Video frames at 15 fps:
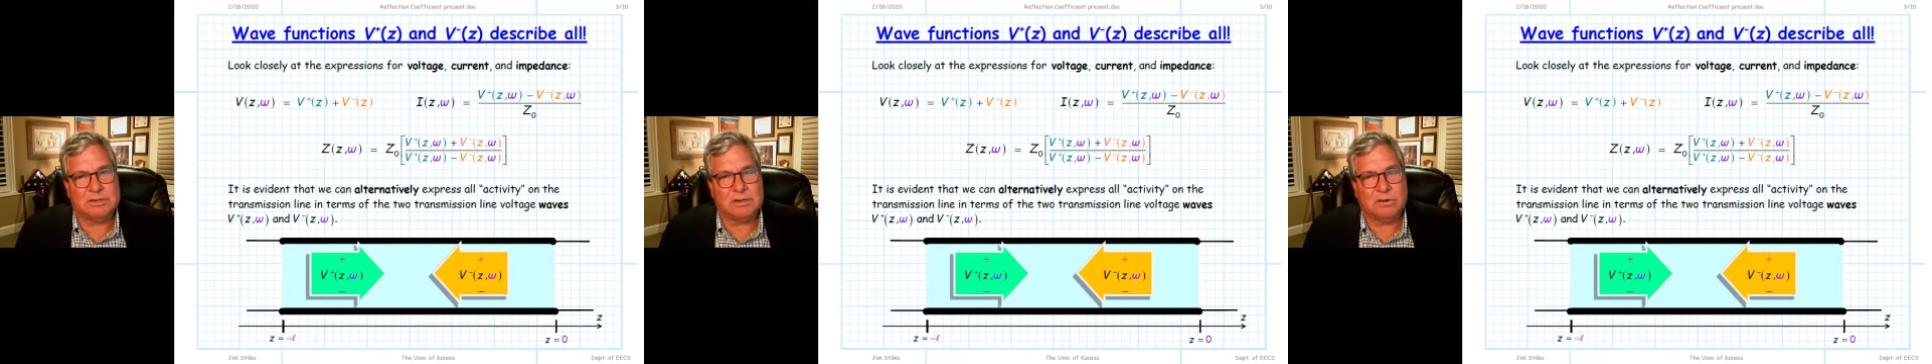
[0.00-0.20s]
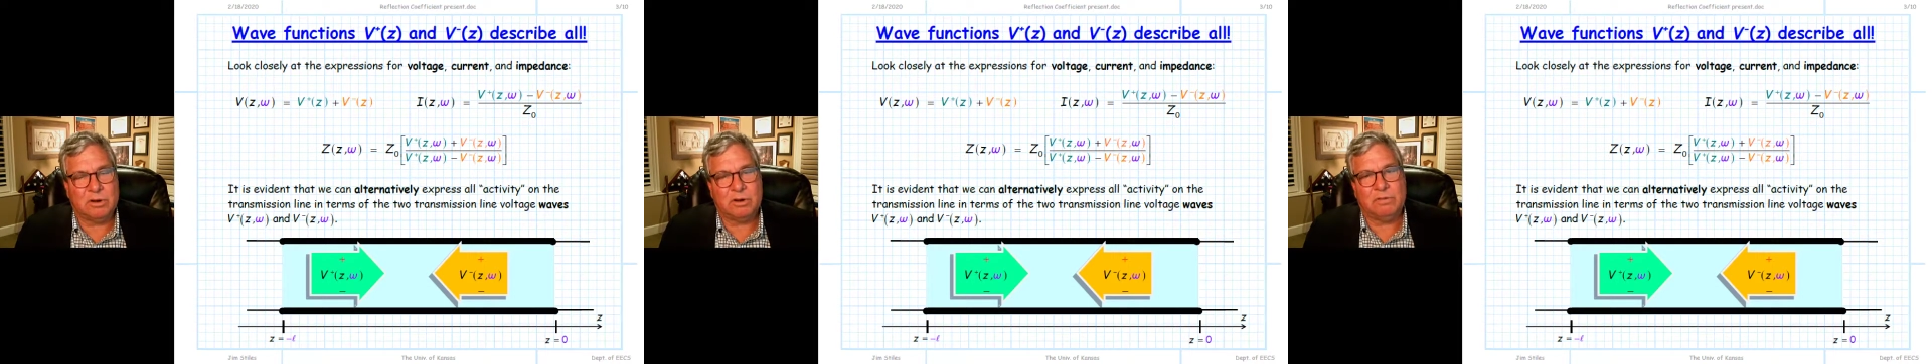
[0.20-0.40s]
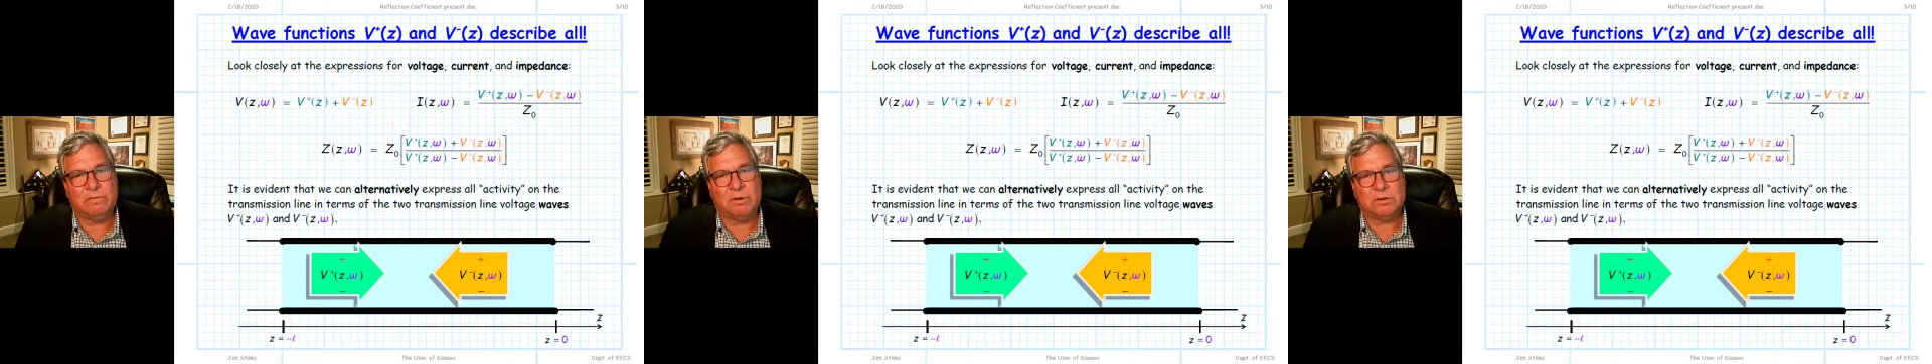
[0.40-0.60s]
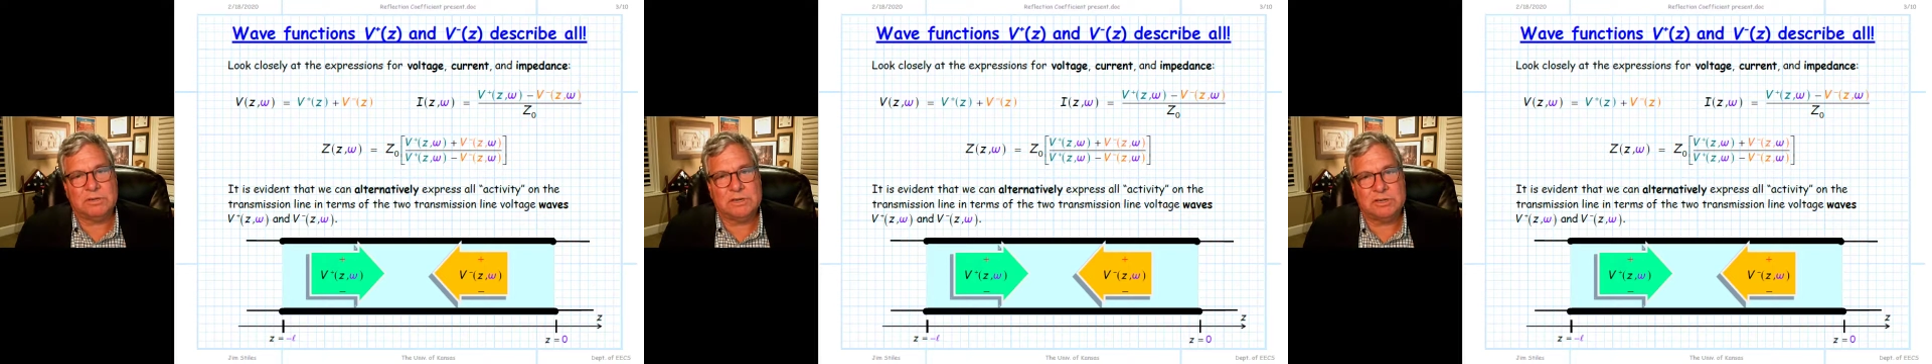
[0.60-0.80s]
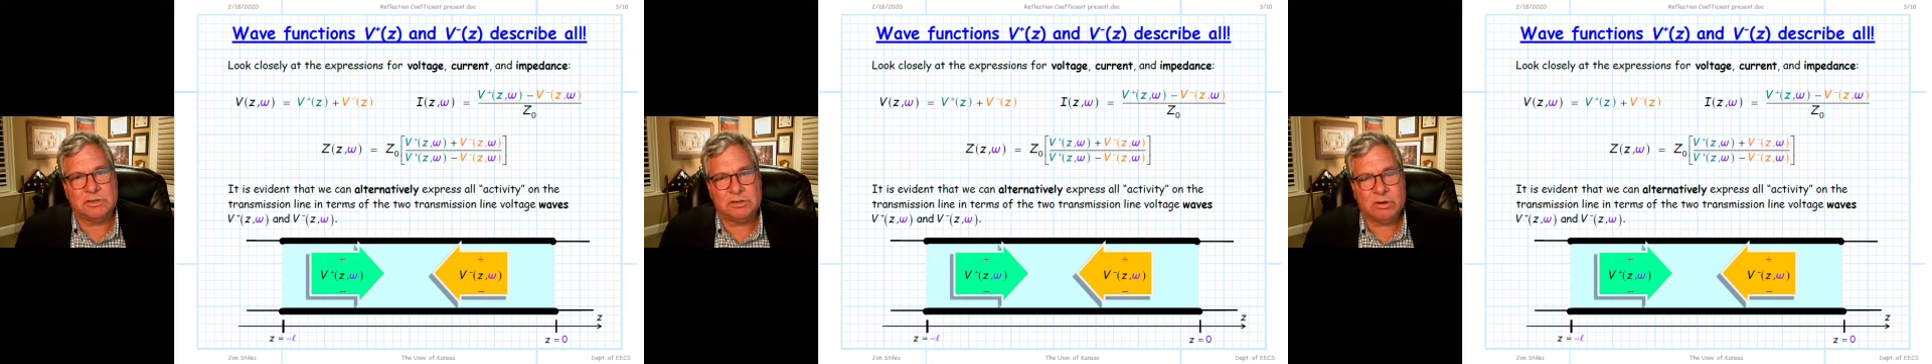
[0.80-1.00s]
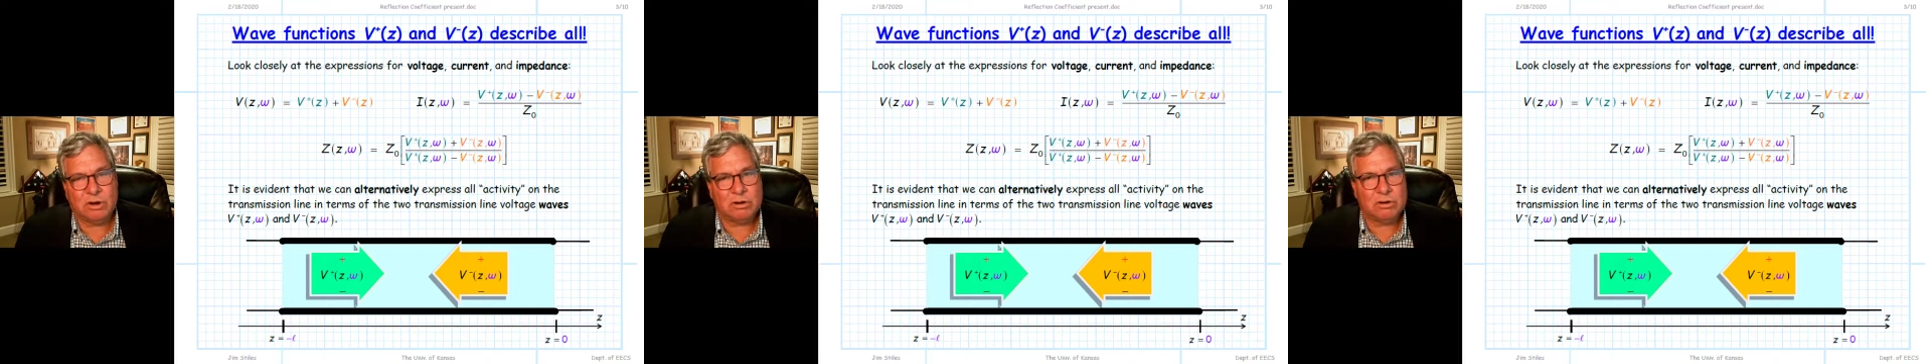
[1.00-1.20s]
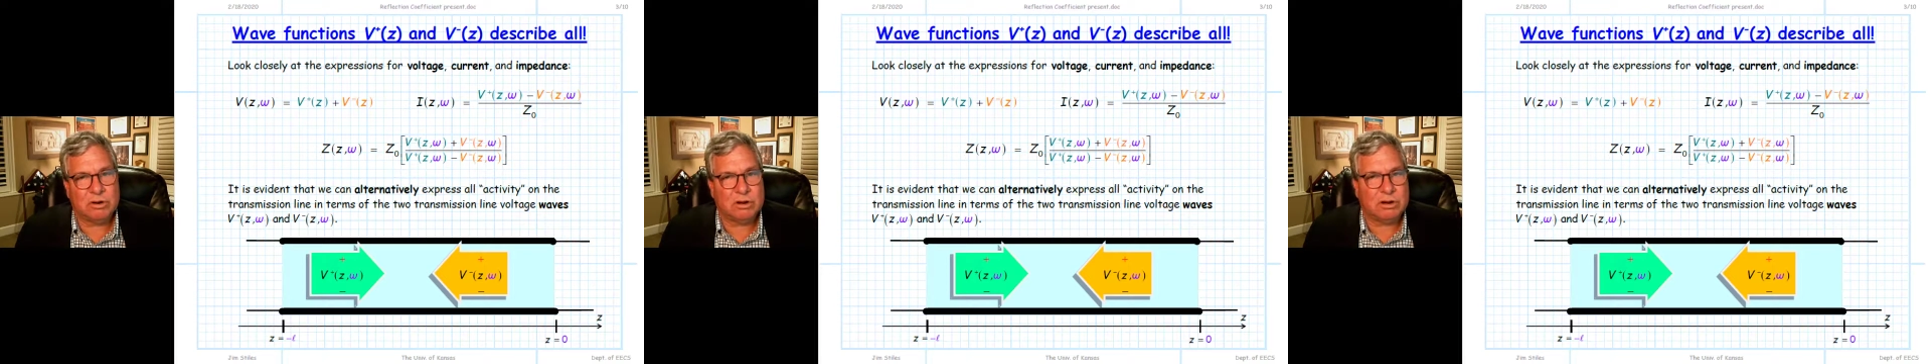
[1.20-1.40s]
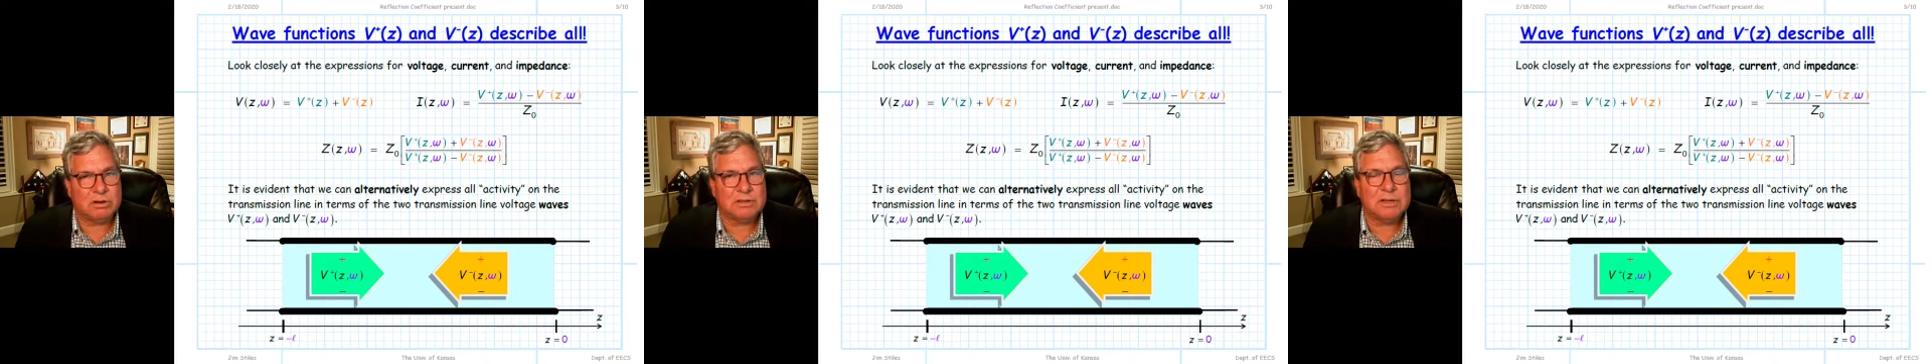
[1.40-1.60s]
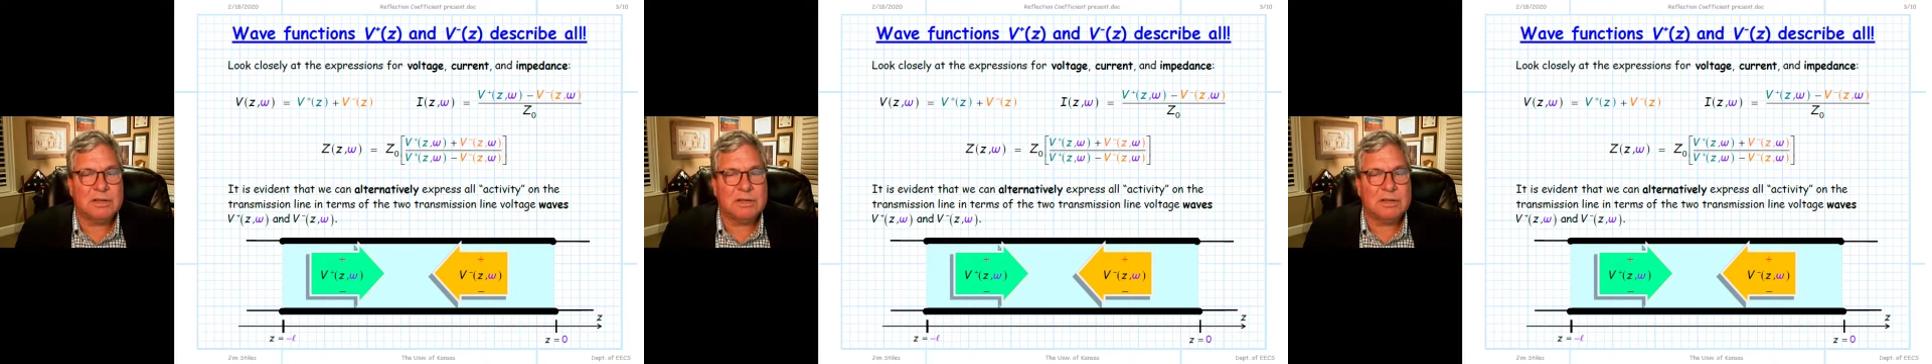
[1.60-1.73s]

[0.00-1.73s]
the total voltage and total current